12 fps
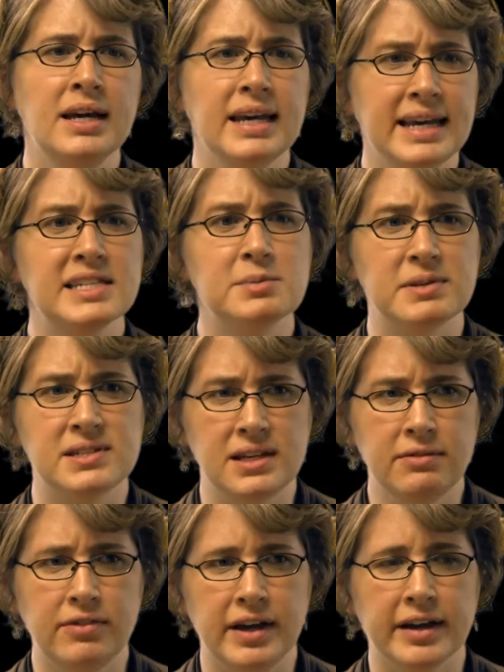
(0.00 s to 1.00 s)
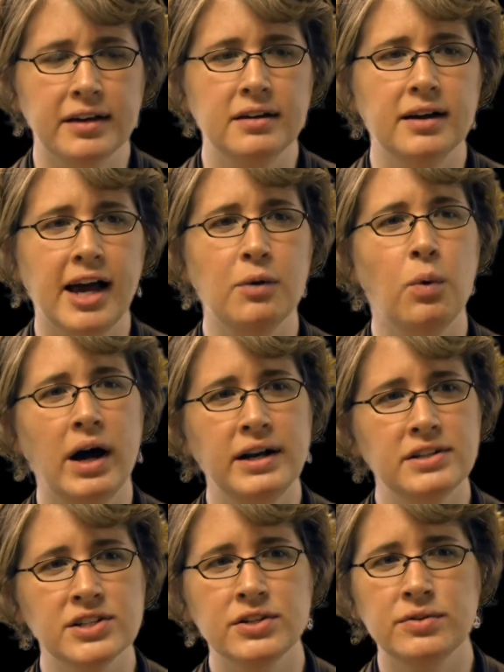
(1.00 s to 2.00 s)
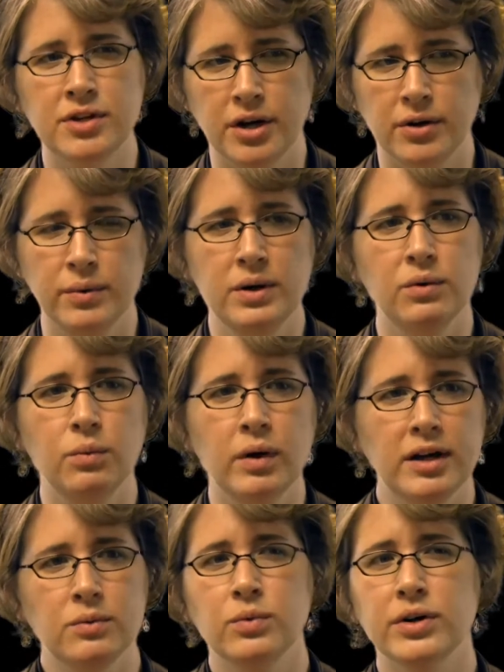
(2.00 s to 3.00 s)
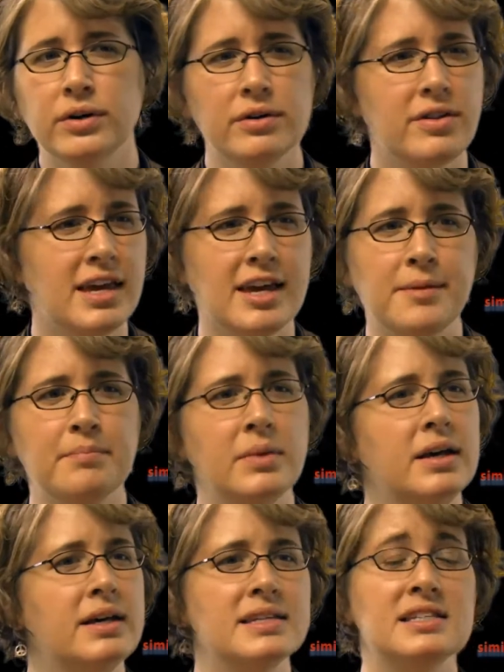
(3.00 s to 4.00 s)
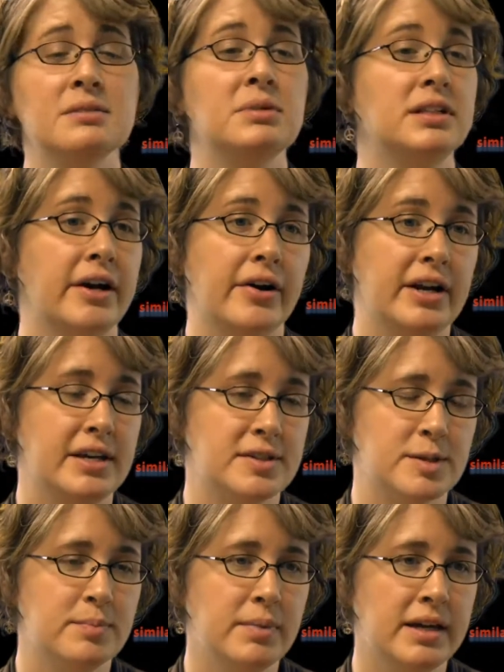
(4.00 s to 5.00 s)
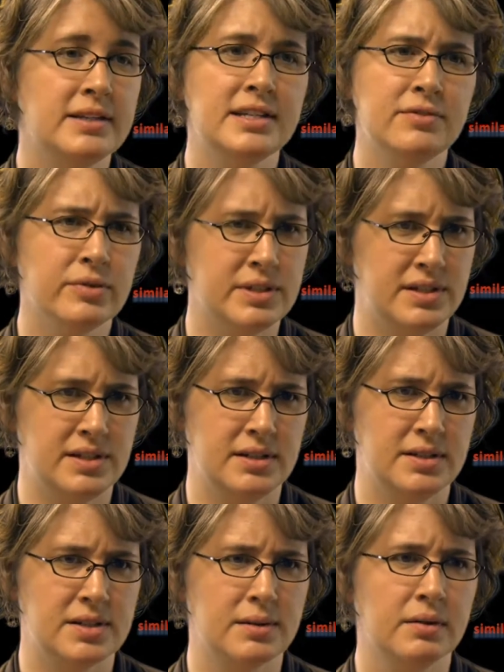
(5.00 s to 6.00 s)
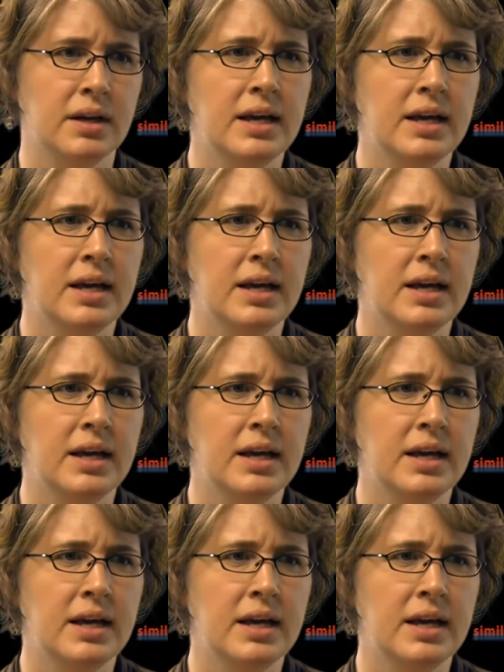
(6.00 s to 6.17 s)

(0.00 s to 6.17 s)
In specific, I wanted to know what were the similarities and differences